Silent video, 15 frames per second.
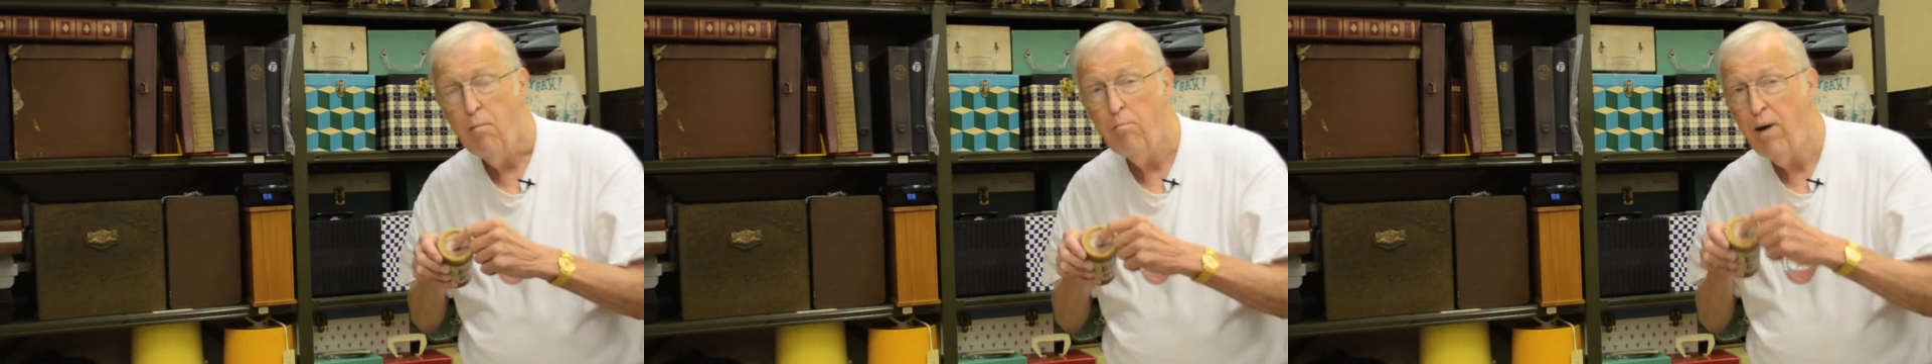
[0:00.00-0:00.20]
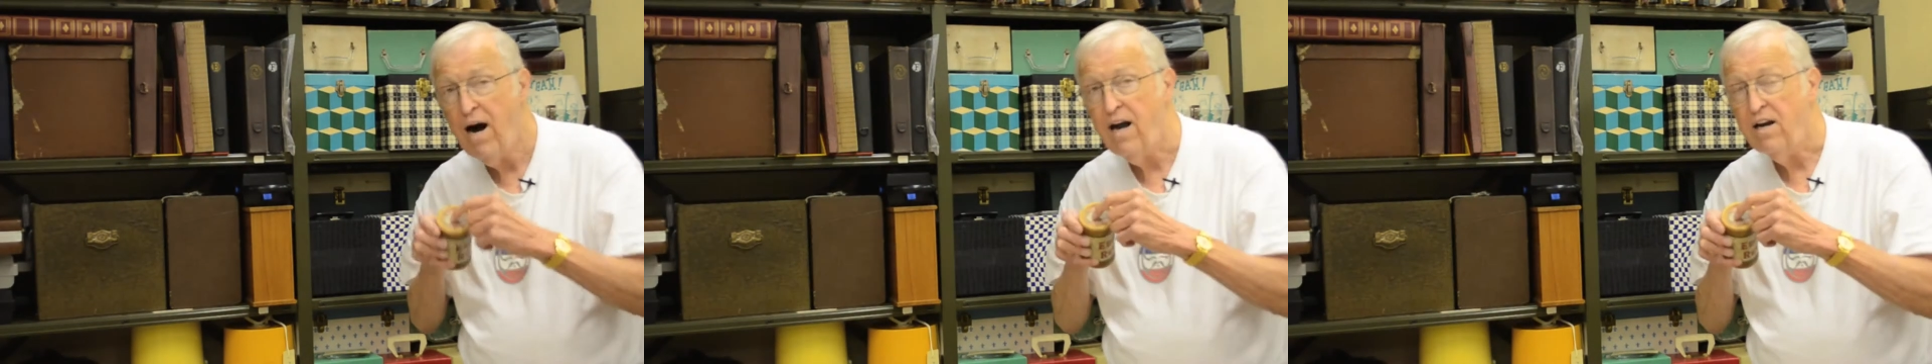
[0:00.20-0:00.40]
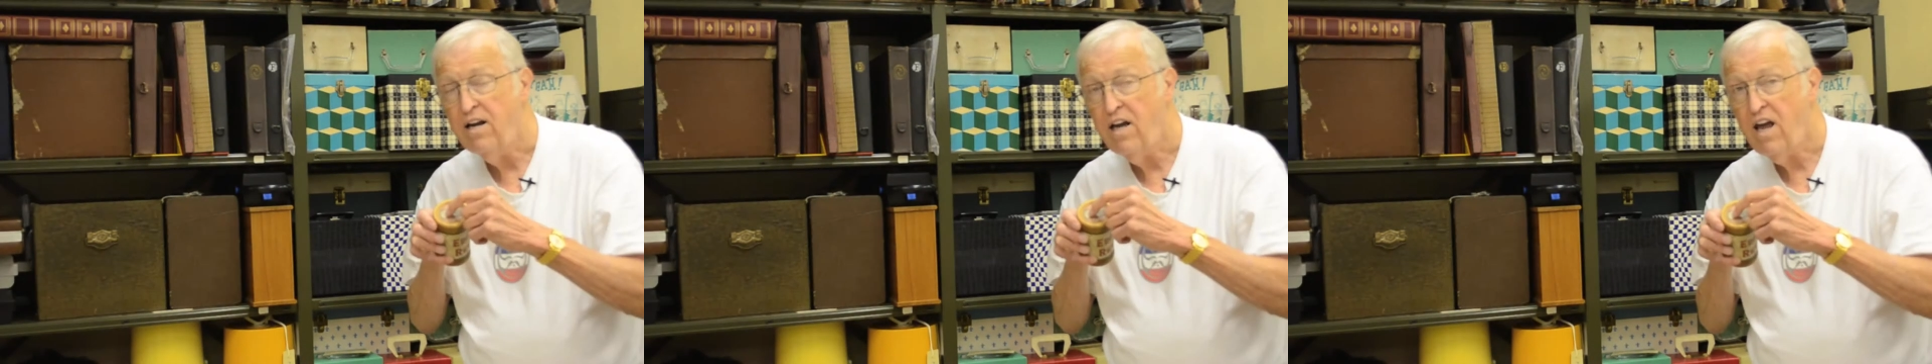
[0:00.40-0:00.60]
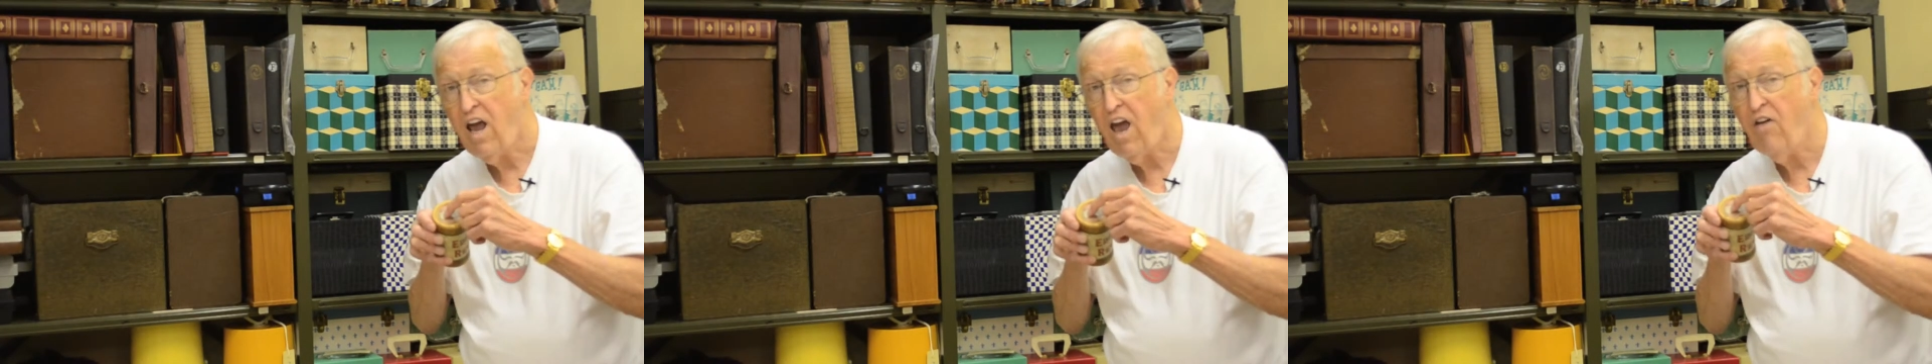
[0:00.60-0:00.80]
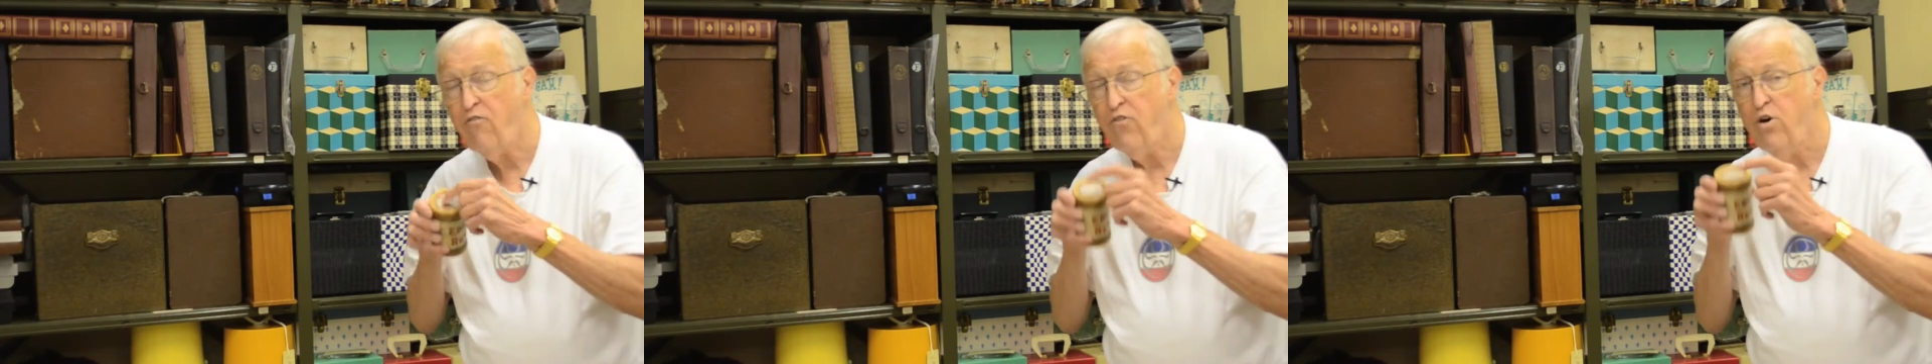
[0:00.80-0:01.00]
but
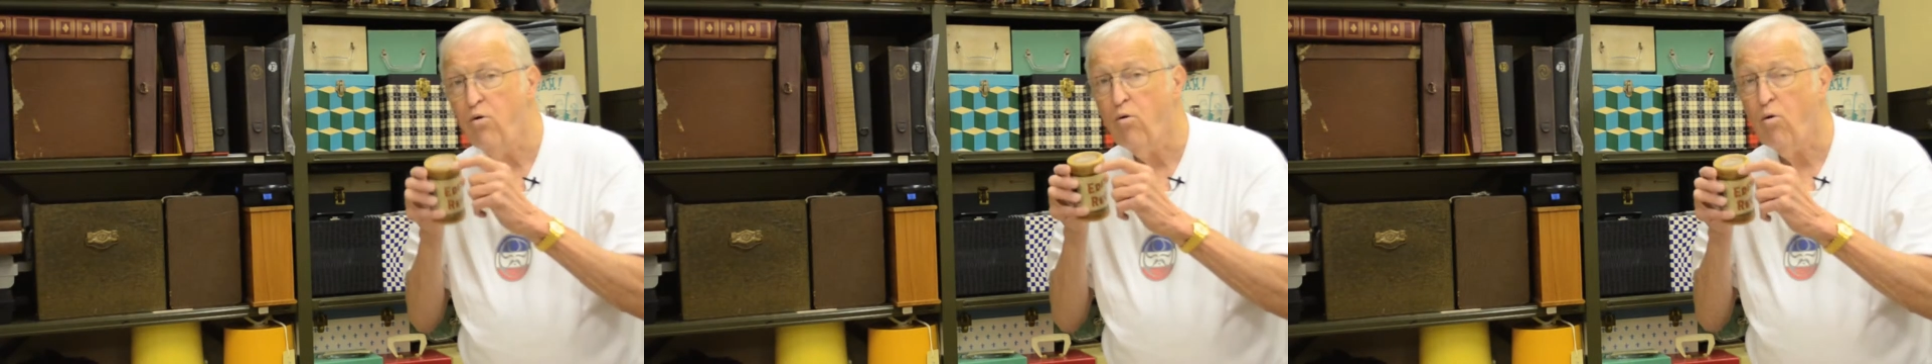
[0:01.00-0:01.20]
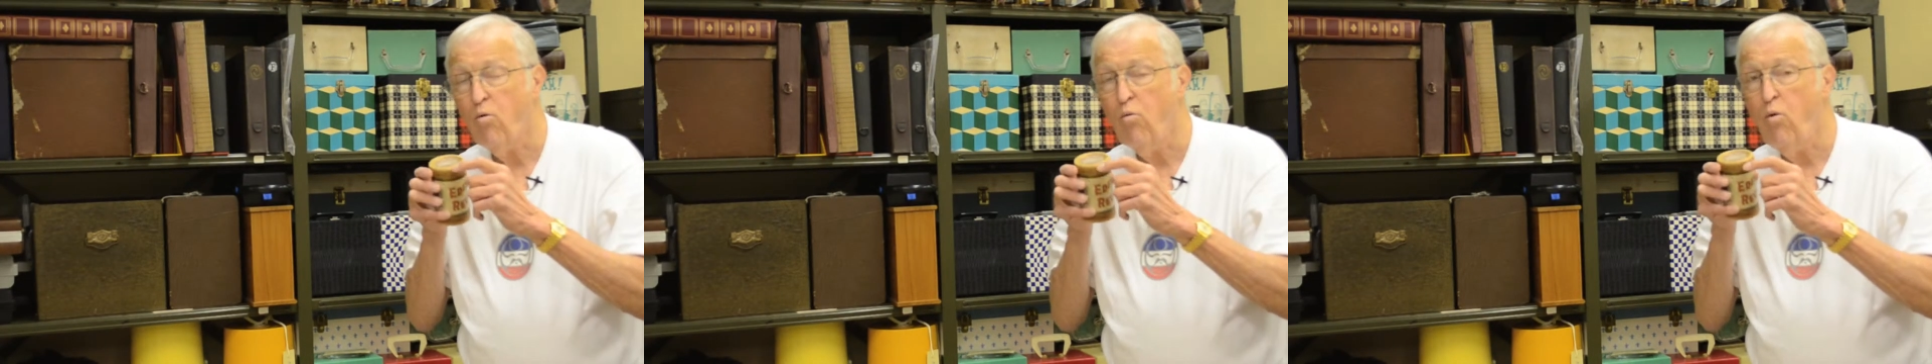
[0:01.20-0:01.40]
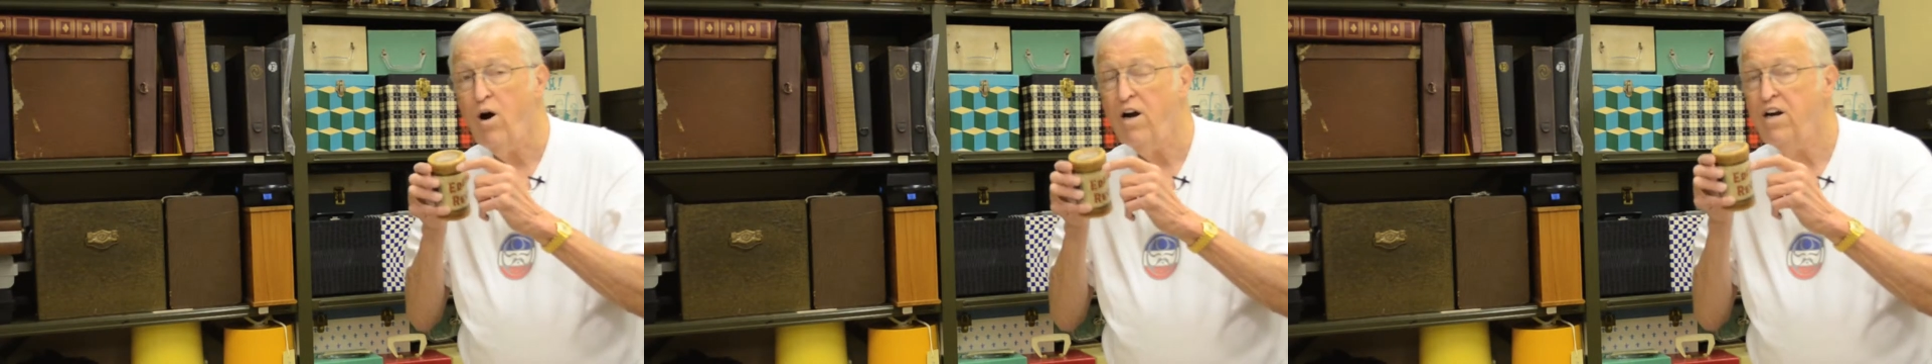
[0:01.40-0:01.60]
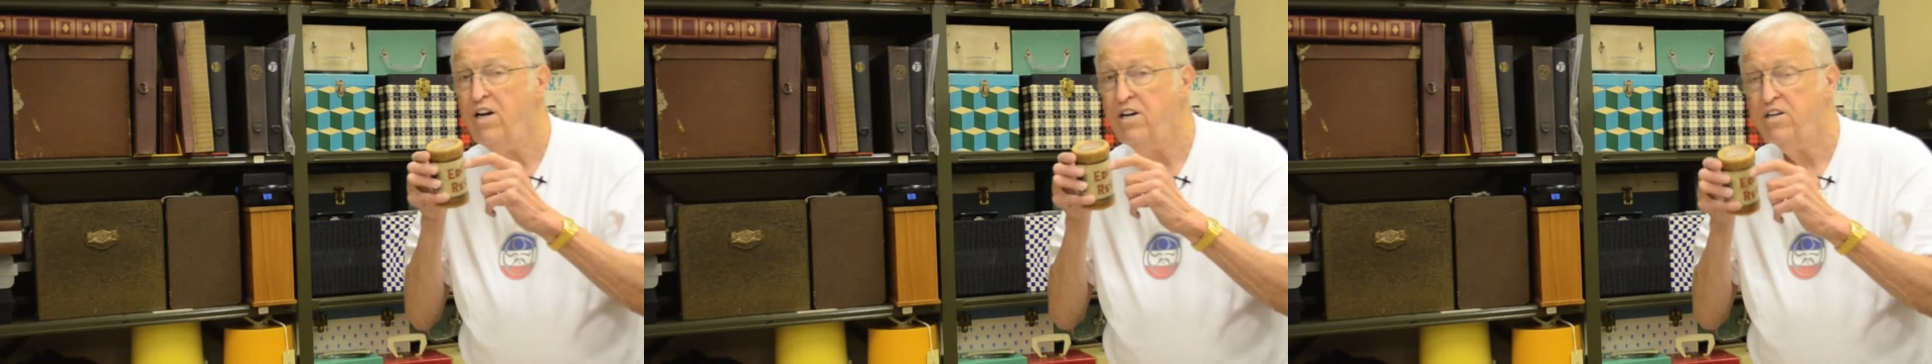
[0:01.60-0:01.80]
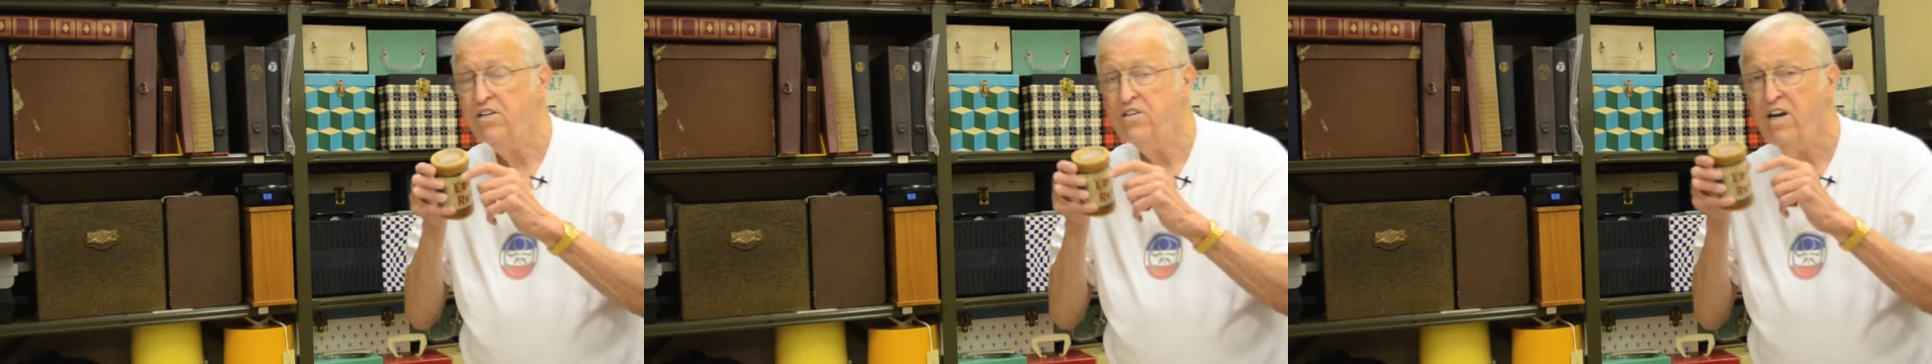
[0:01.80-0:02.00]
if you were
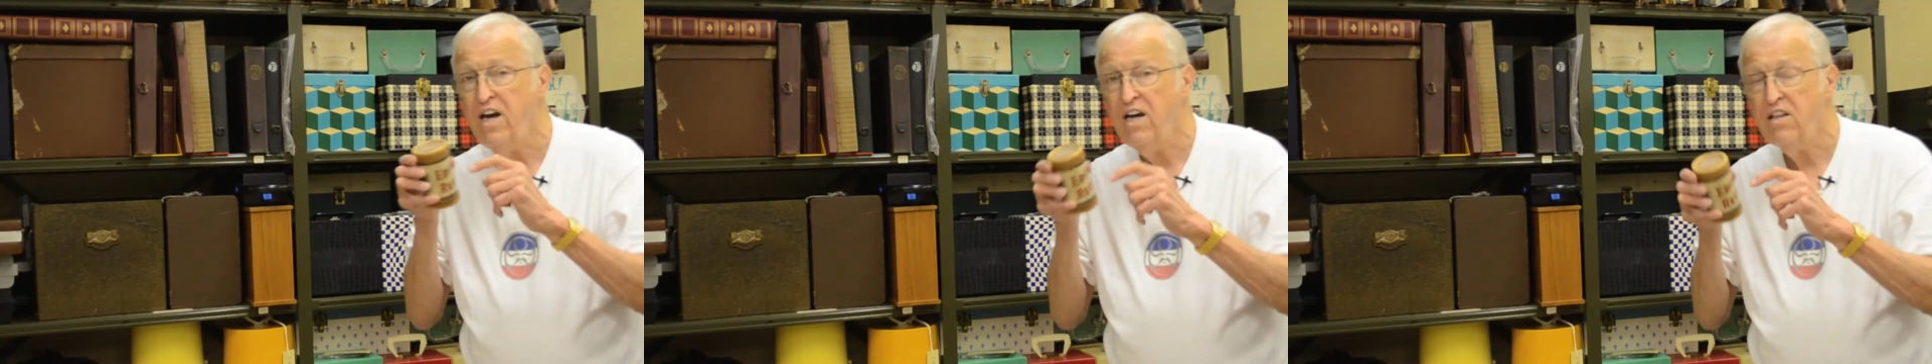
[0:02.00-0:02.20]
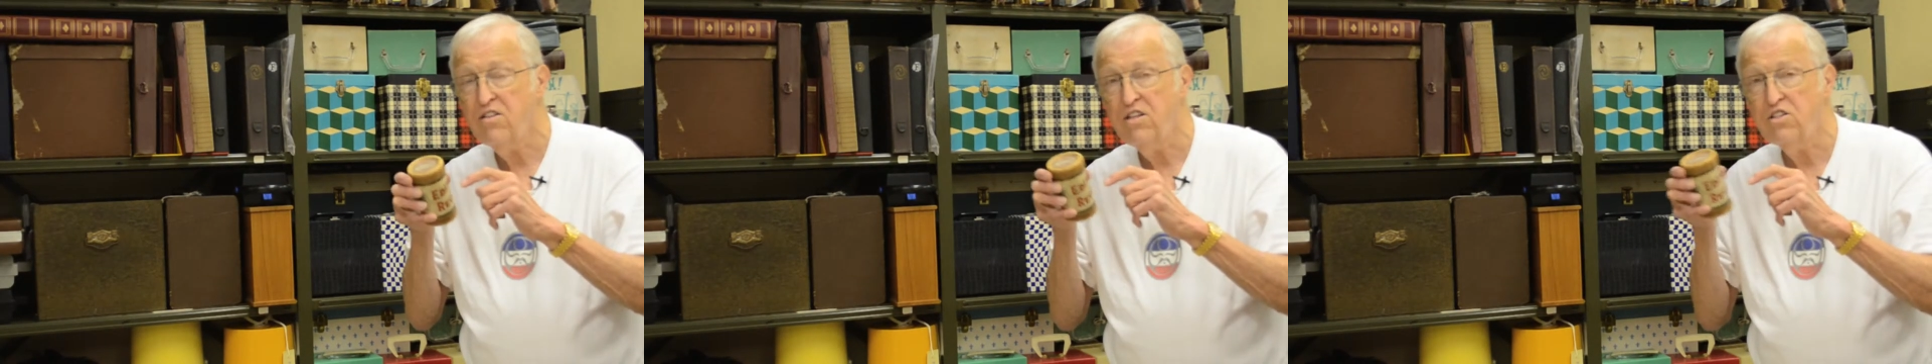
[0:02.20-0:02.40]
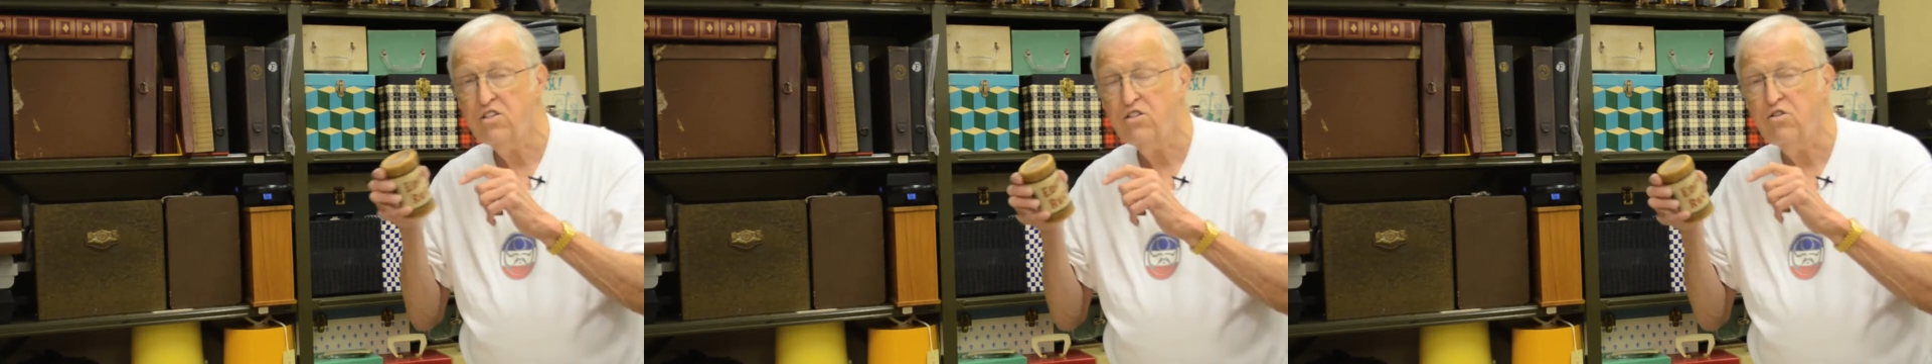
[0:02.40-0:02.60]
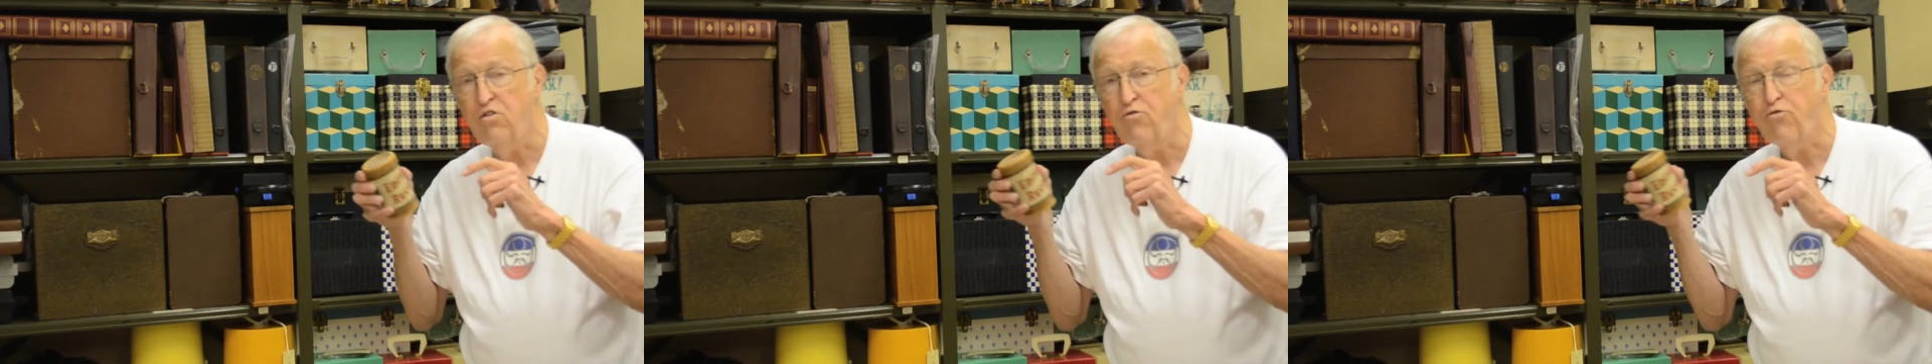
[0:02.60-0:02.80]
wanting to take this to